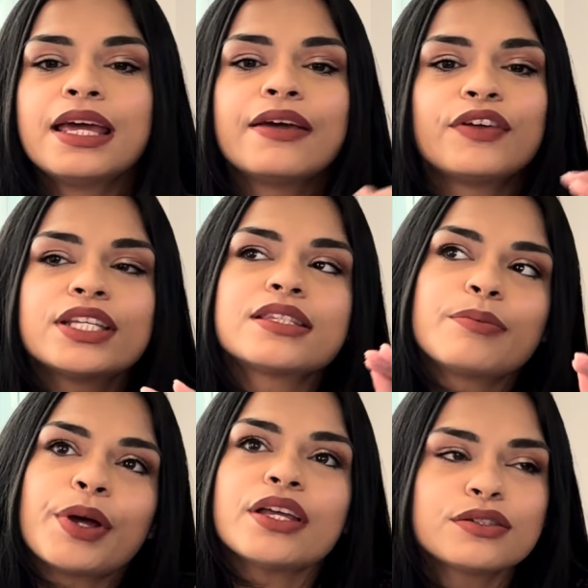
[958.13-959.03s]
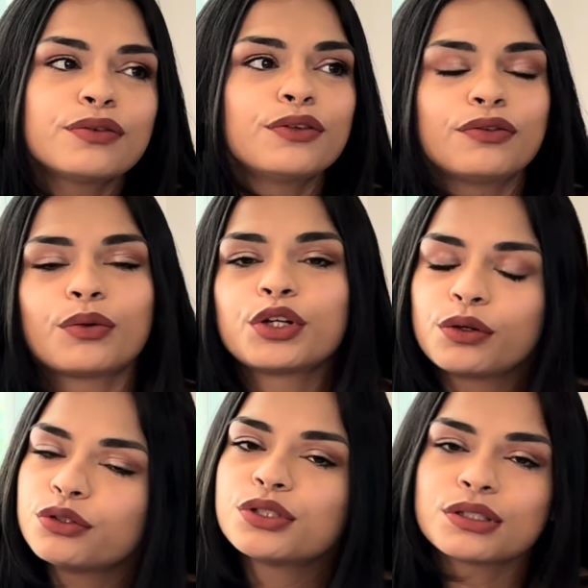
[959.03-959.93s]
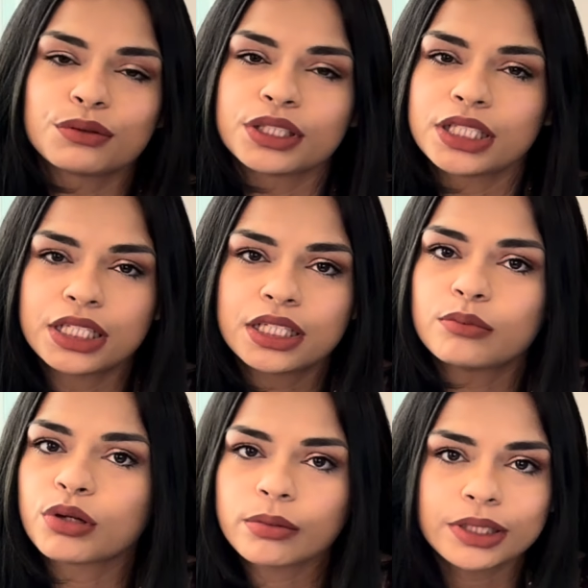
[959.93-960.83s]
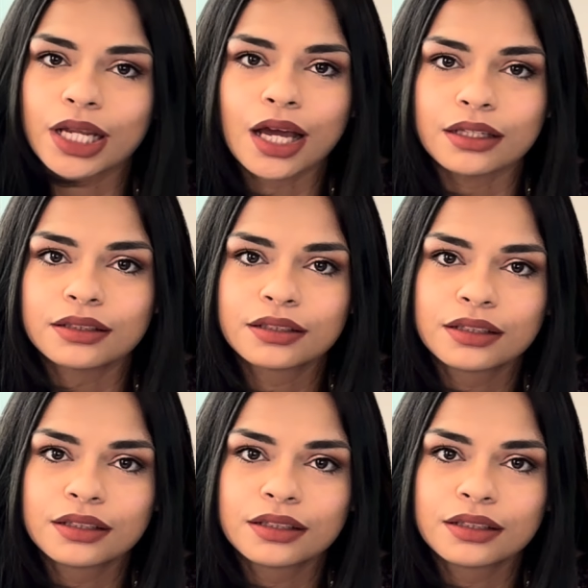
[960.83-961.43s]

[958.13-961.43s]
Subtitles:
If it is the best food for you, are you still really gonna eat it? Probably not.